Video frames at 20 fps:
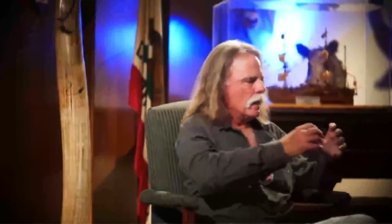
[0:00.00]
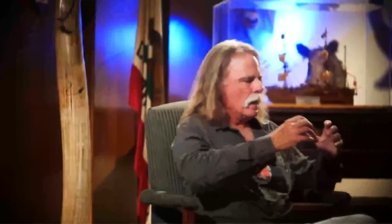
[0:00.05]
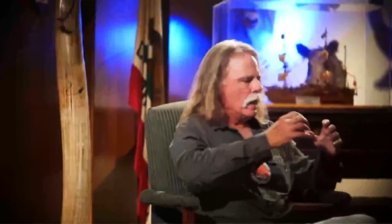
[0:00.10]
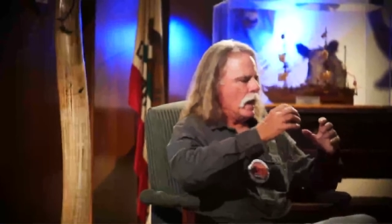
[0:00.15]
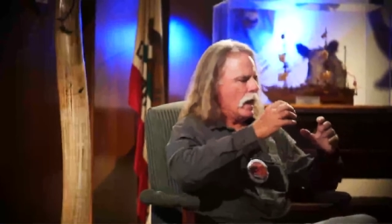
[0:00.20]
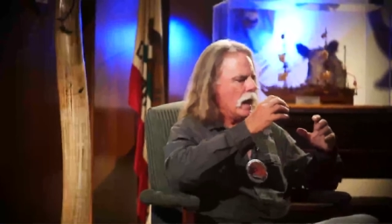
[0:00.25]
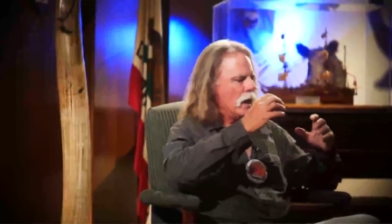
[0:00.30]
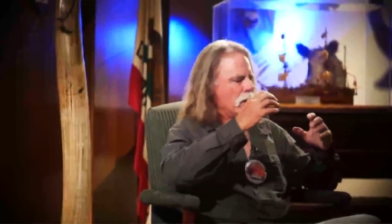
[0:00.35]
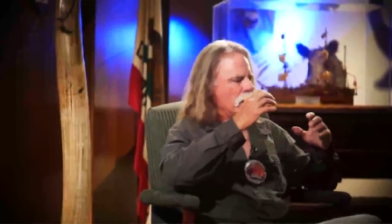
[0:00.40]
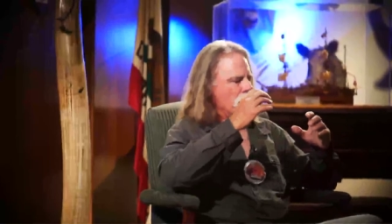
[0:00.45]

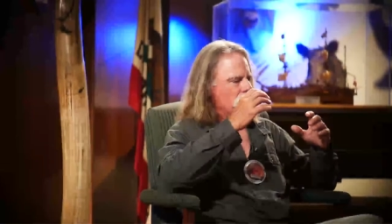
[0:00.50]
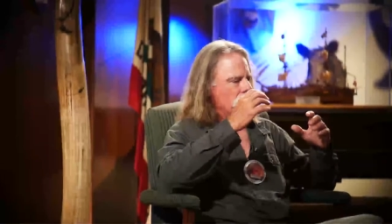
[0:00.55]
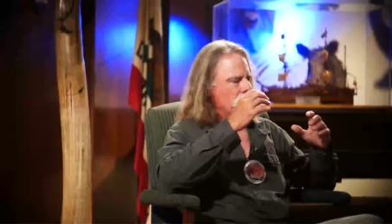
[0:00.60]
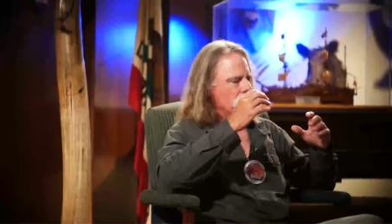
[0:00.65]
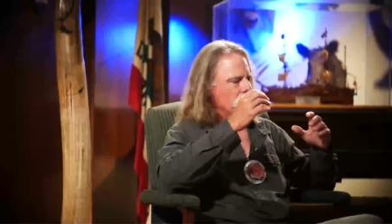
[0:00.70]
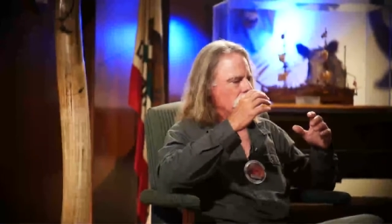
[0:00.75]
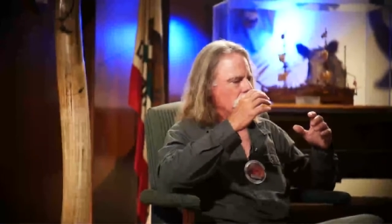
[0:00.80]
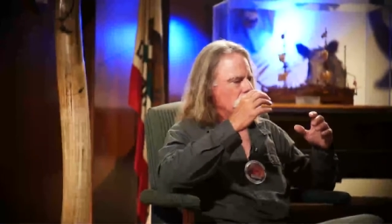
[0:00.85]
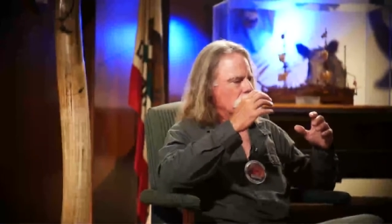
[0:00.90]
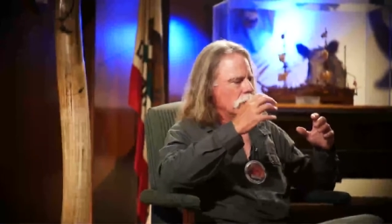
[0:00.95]
and
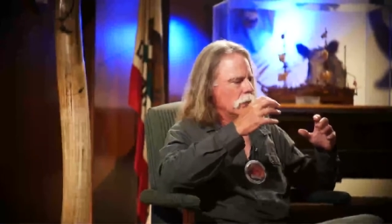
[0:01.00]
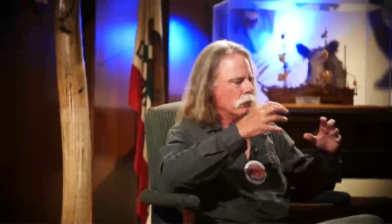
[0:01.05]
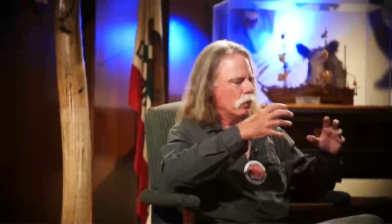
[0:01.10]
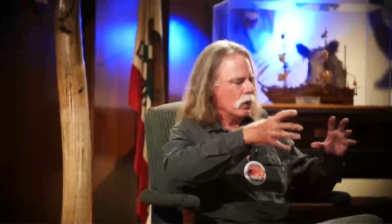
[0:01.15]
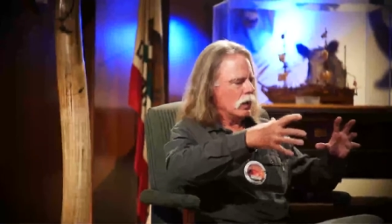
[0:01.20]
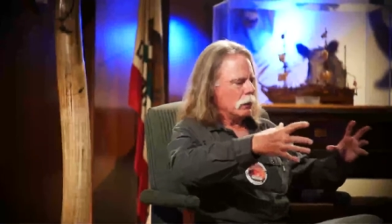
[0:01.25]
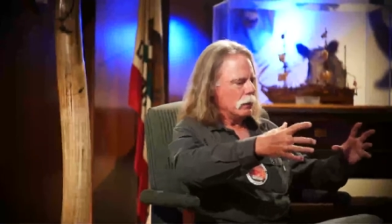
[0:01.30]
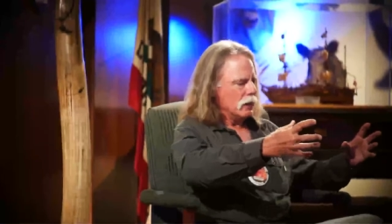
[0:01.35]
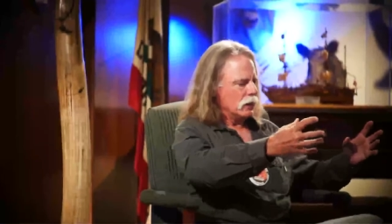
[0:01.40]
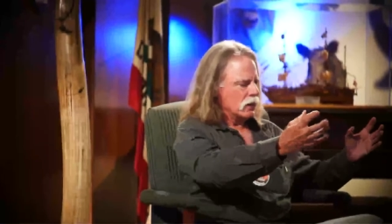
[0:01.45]
they
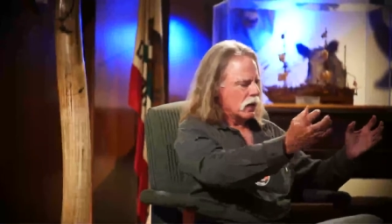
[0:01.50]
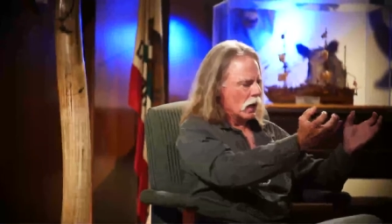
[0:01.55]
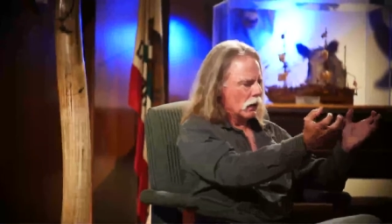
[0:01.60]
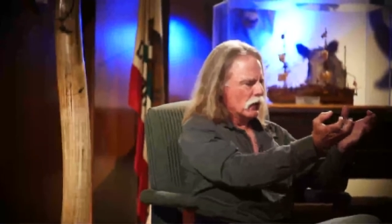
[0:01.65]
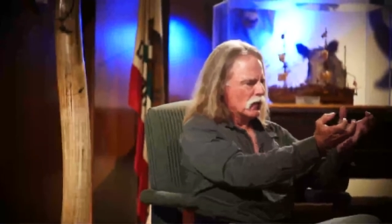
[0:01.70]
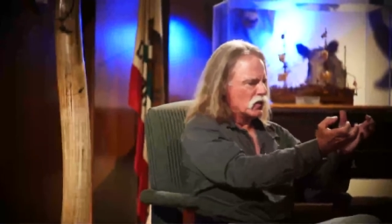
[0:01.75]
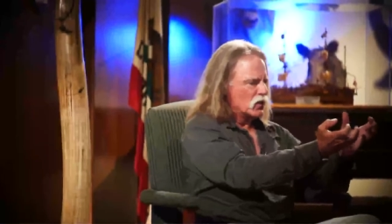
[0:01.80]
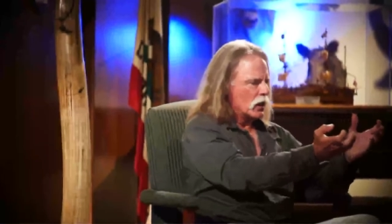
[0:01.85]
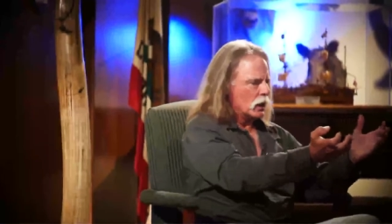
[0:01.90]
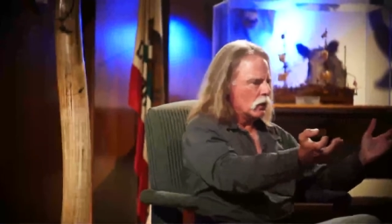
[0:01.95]
put him in kind of
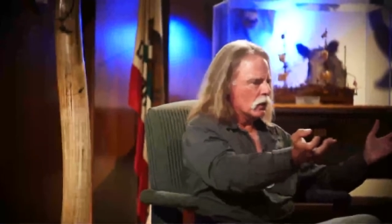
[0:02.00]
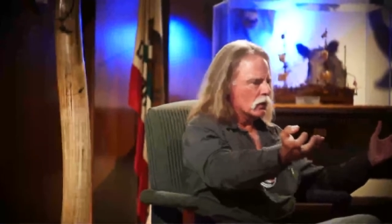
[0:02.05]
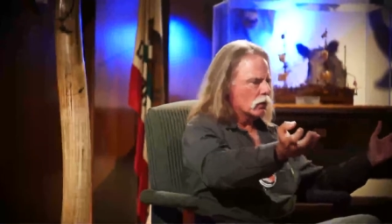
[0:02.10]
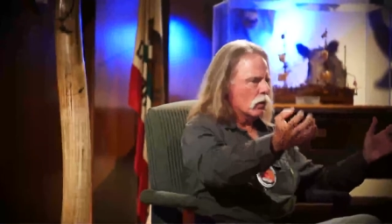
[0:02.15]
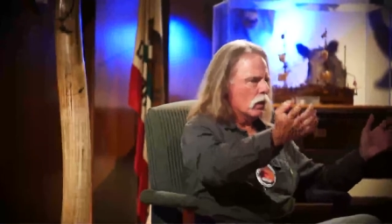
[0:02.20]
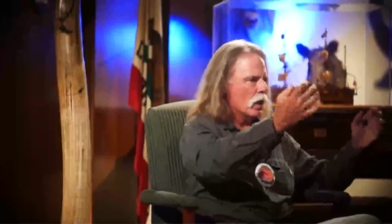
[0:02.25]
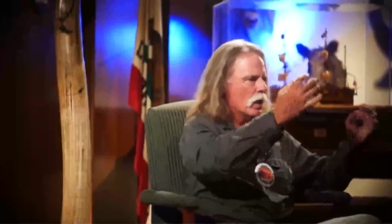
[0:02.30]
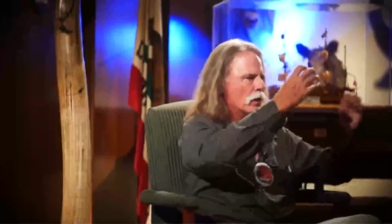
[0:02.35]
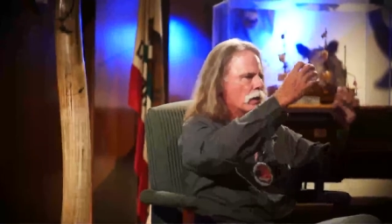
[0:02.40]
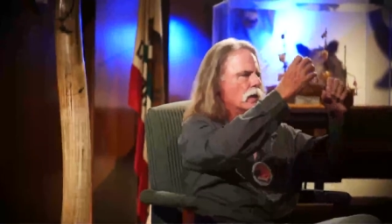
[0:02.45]
a
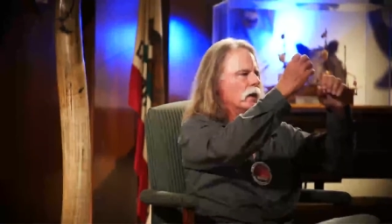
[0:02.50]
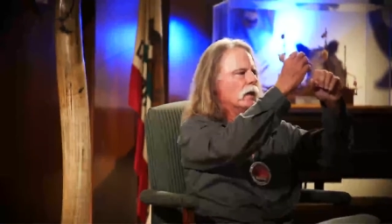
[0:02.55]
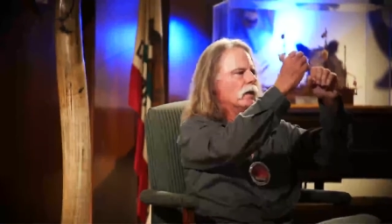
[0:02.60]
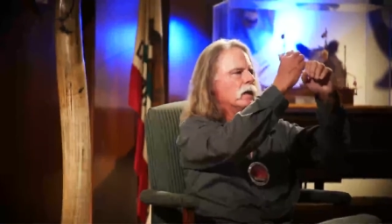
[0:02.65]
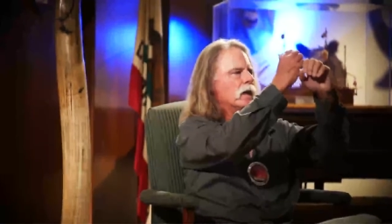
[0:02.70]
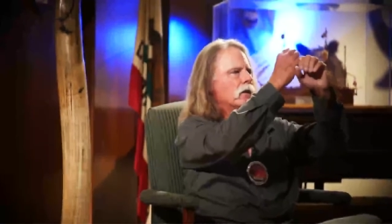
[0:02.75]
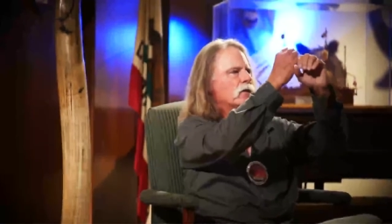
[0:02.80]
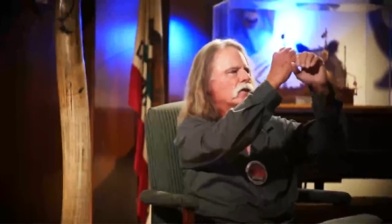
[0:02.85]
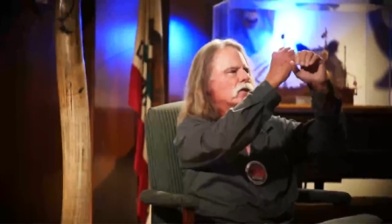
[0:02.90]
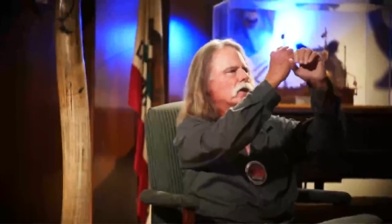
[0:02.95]
sailcloth, and
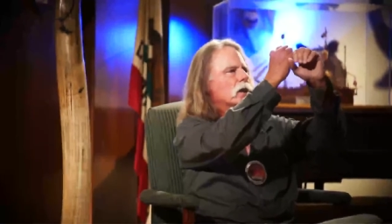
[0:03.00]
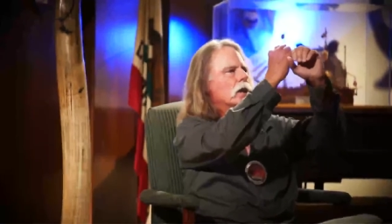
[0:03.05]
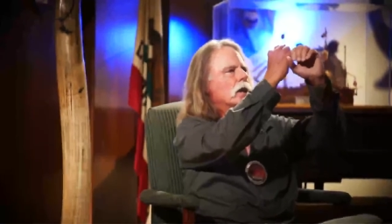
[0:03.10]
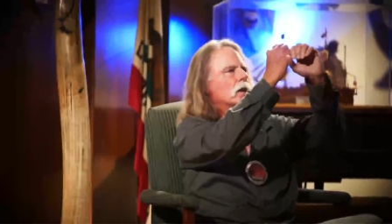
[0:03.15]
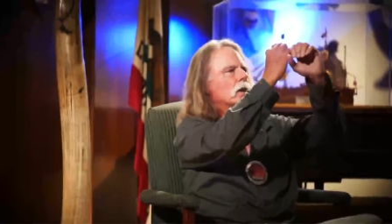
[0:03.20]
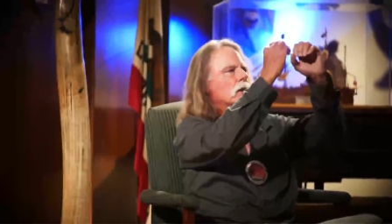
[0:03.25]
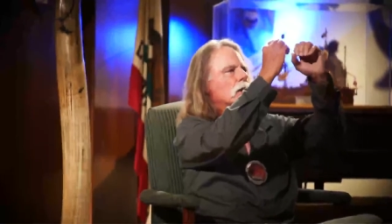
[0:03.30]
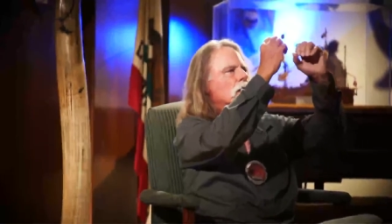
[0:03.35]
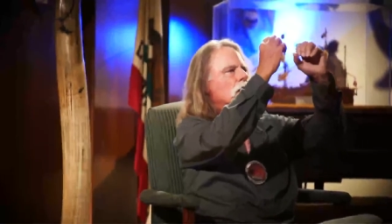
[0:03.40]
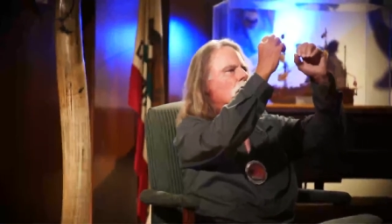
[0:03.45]
there was a,
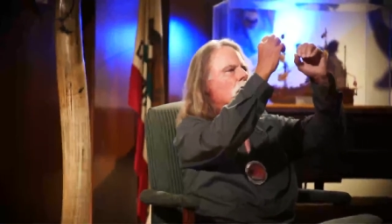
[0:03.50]
a